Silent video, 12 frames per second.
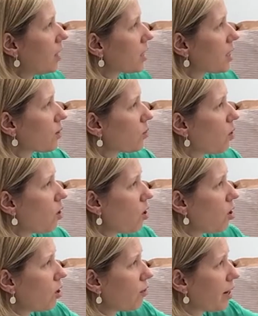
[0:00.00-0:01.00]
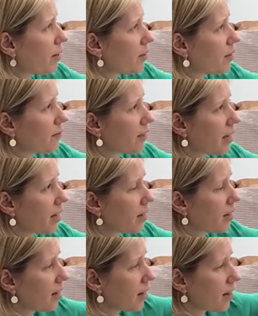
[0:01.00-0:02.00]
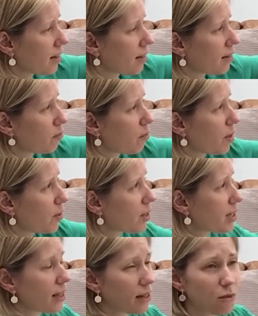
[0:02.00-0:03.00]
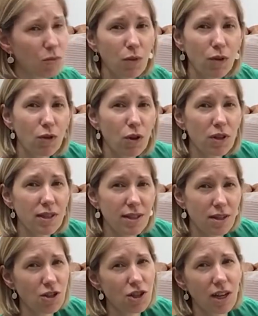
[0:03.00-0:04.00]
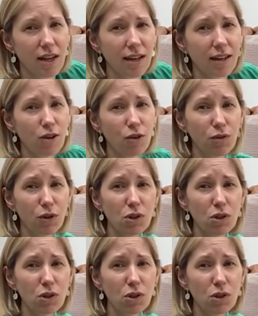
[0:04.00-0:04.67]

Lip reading: So all around of that mountain, we've got the sunshine of your